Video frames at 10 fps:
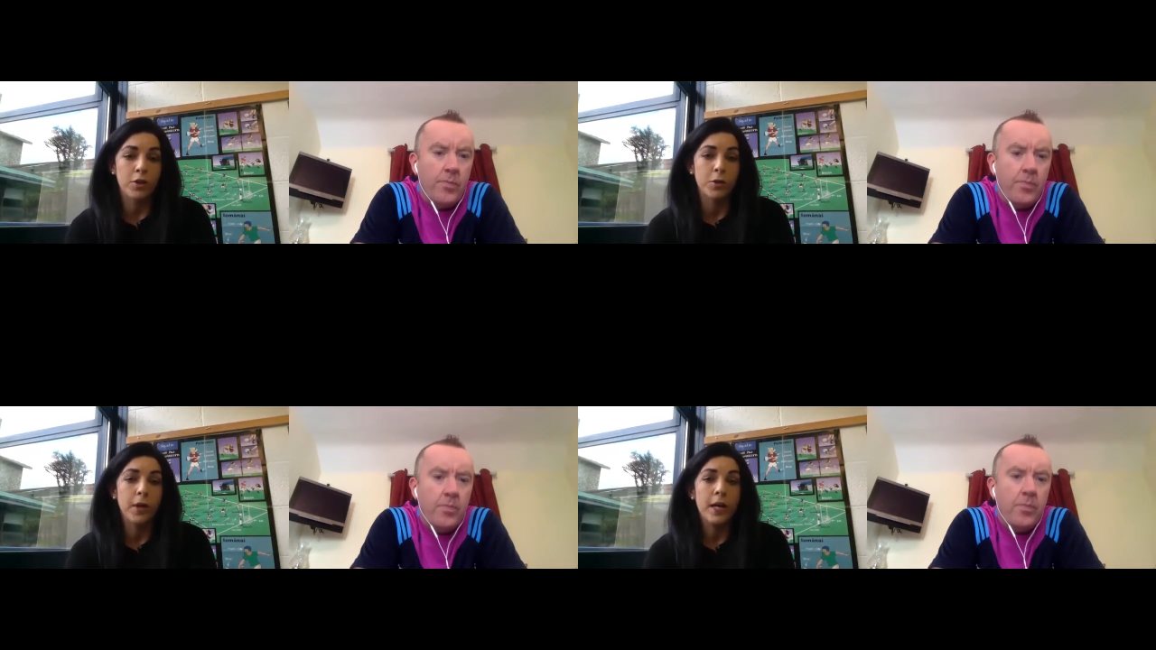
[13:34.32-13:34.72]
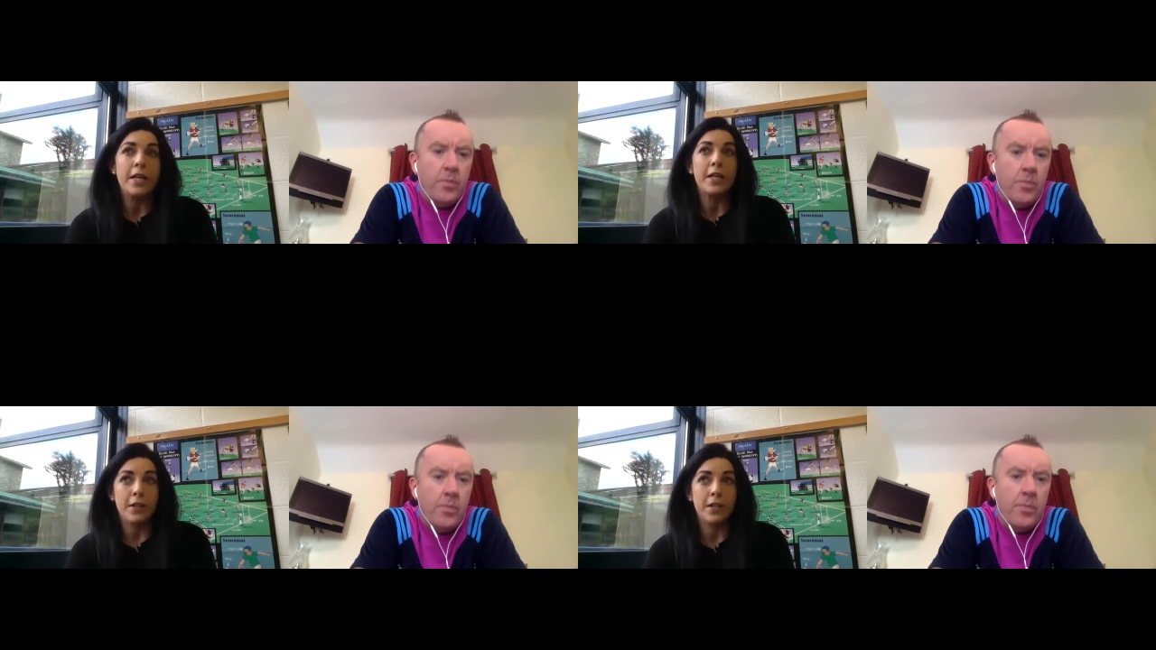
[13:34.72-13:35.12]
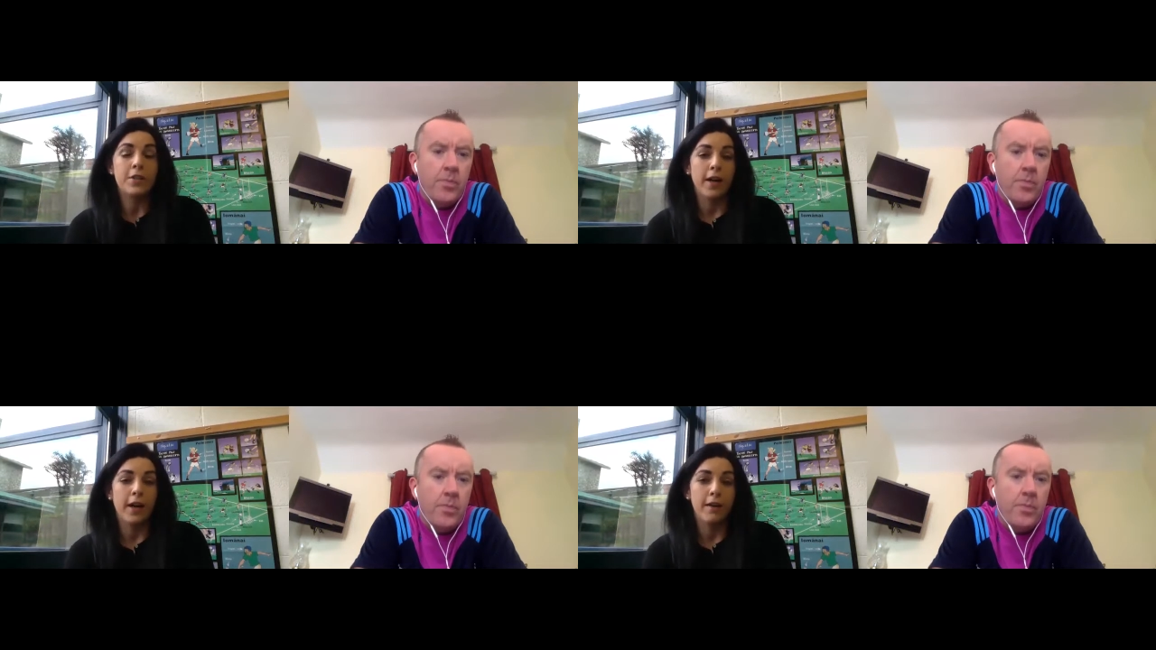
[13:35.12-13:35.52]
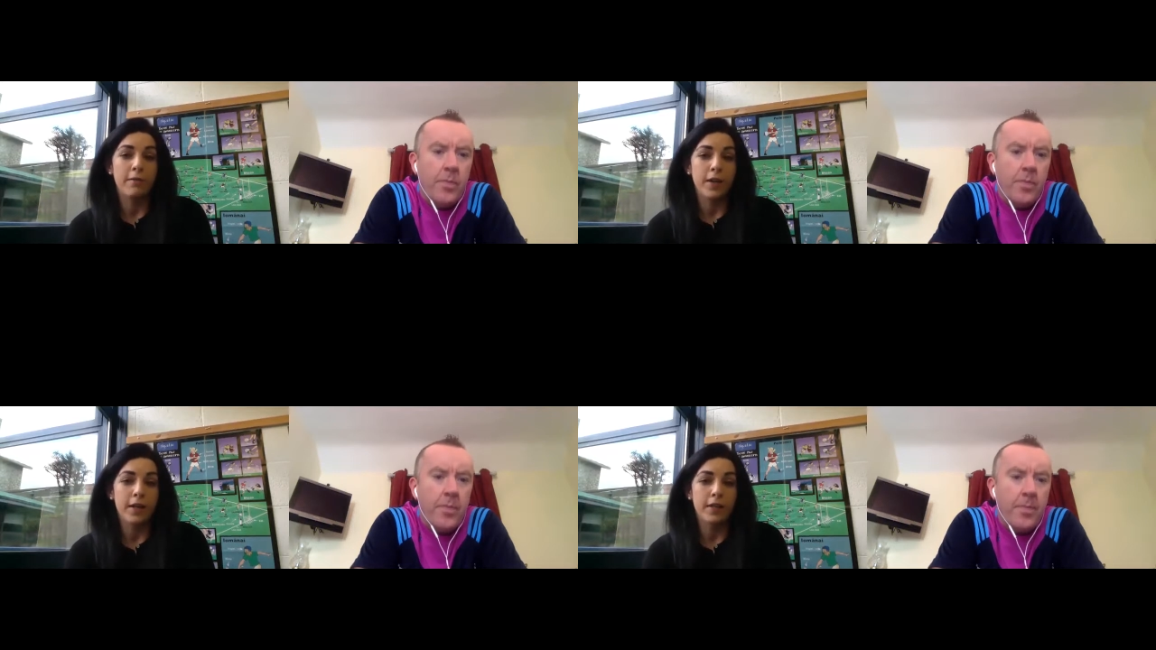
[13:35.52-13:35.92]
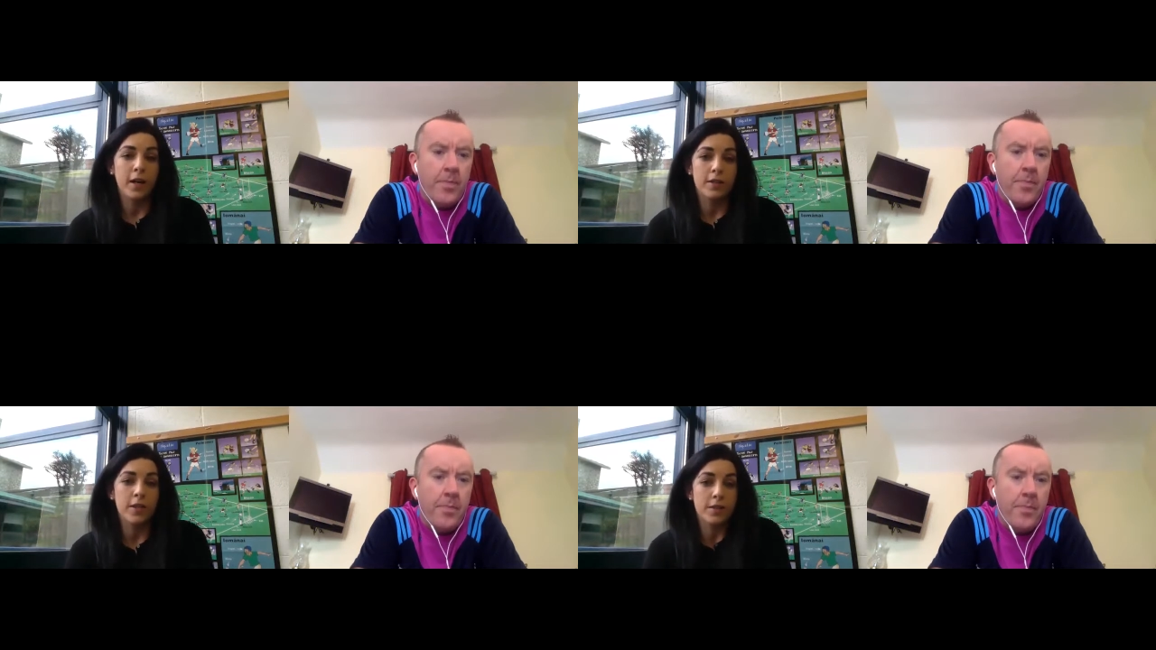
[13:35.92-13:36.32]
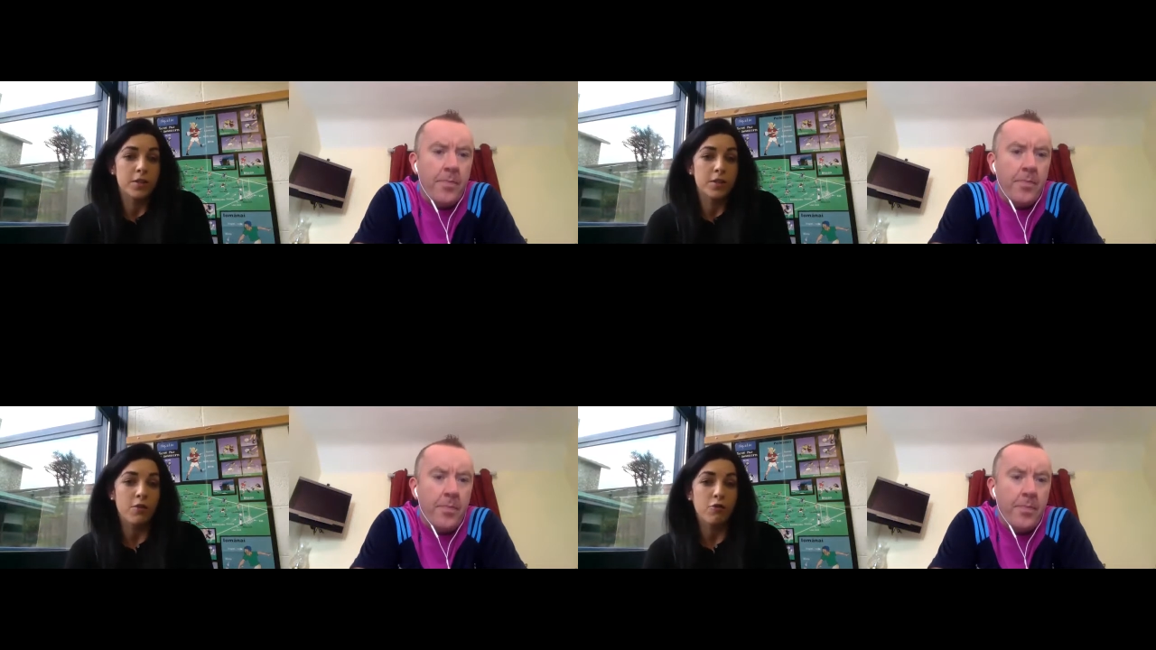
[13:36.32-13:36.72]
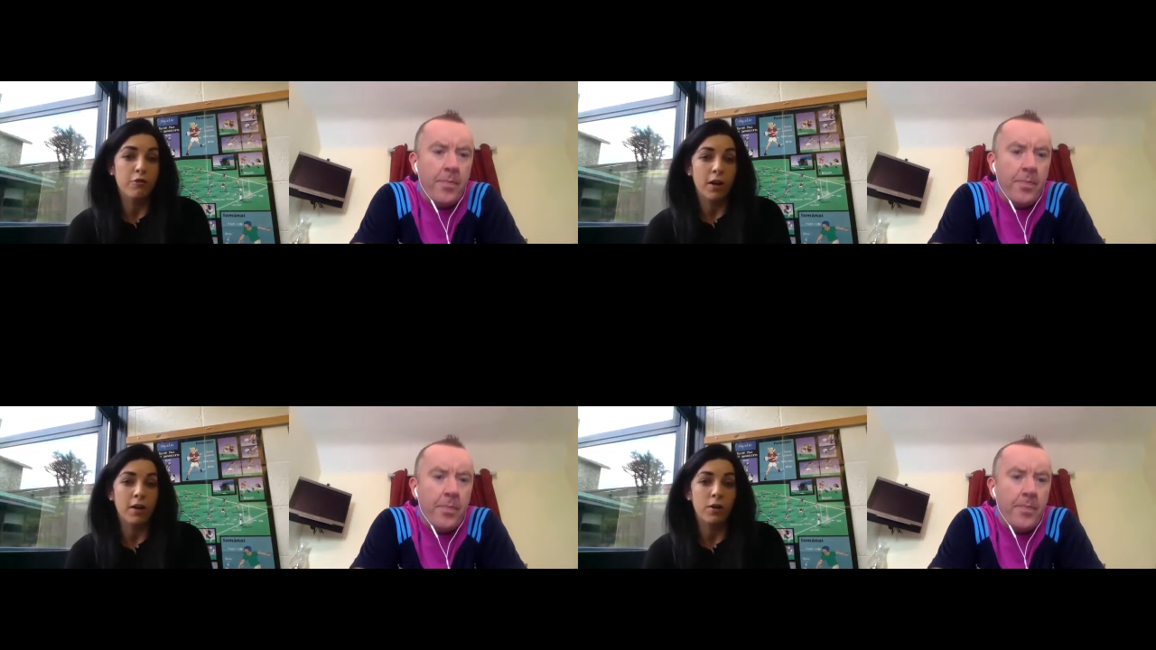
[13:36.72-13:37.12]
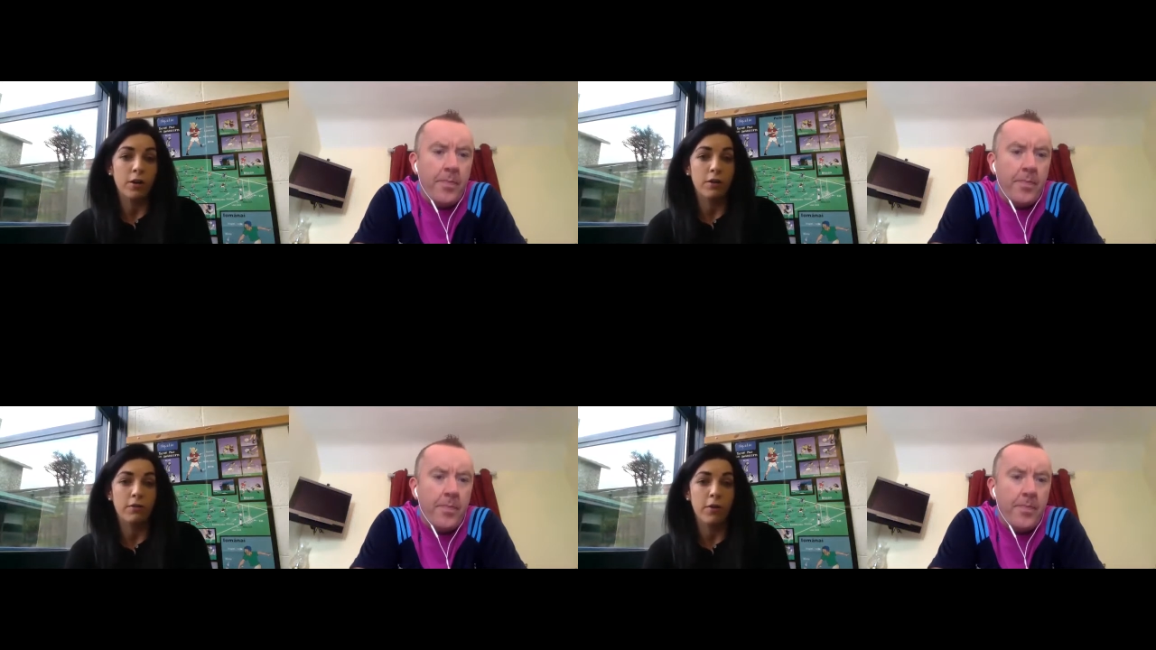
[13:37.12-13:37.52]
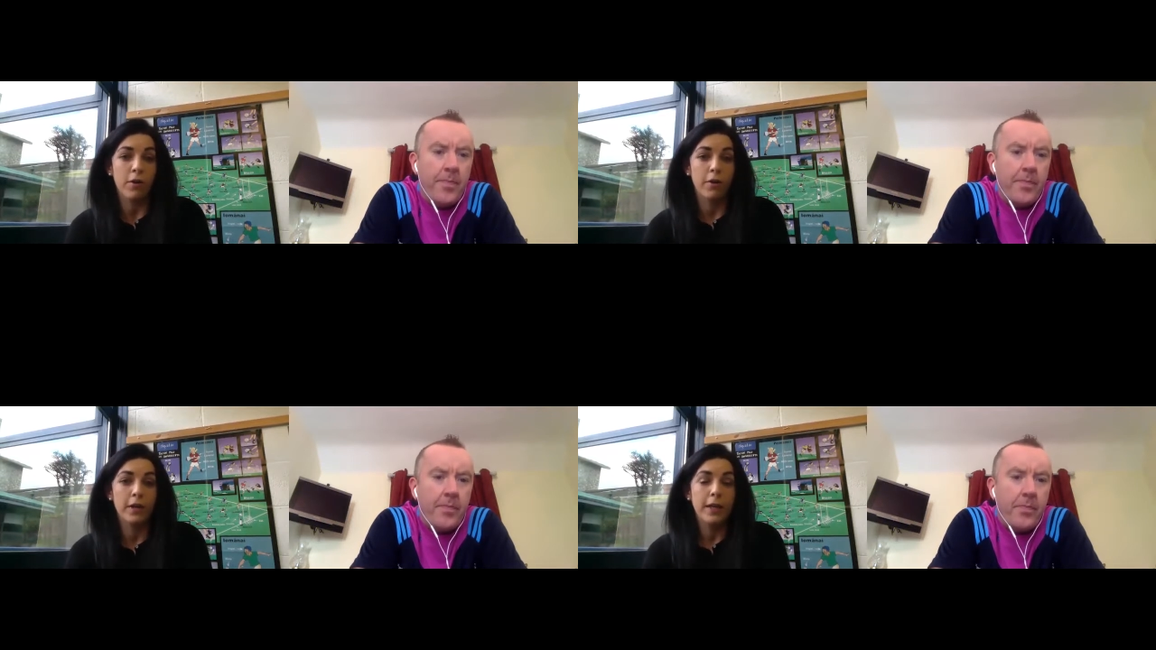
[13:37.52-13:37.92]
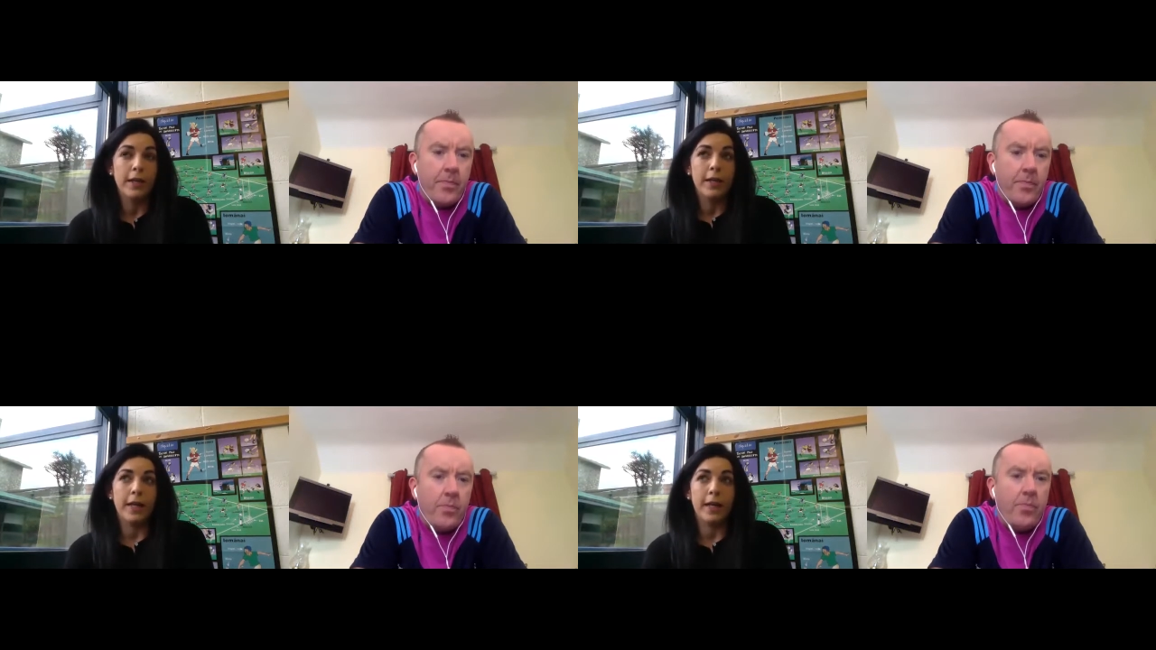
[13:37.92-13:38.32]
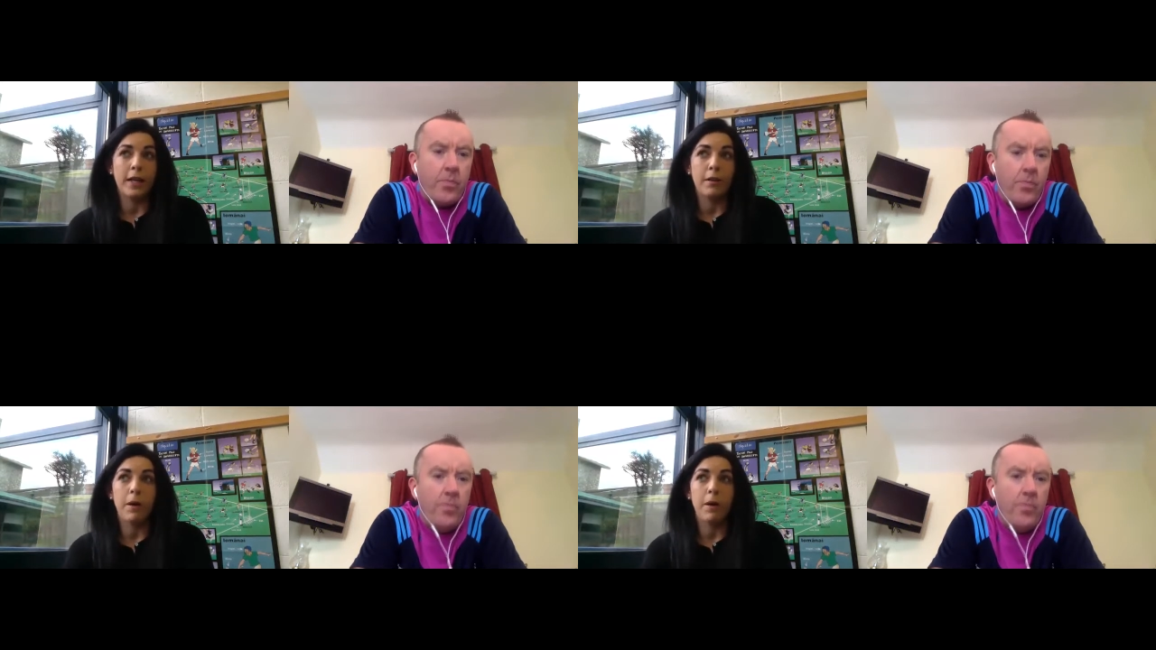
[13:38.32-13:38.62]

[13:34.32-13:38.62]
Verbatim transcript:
Speaker 1: do. You need to have that consistency that you're not looking for uh,